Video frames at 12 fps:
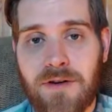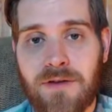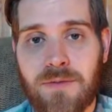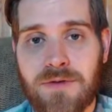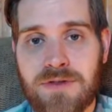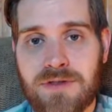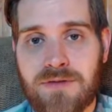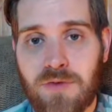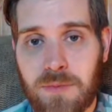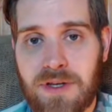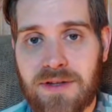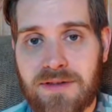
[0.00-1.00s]
We'll just
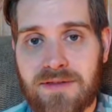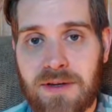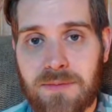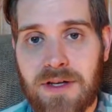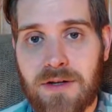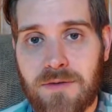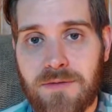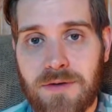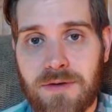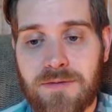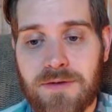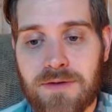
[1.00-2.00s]
repeat the same day over and
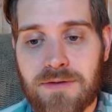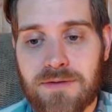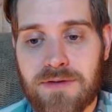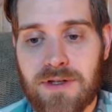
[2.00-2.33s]
over. So,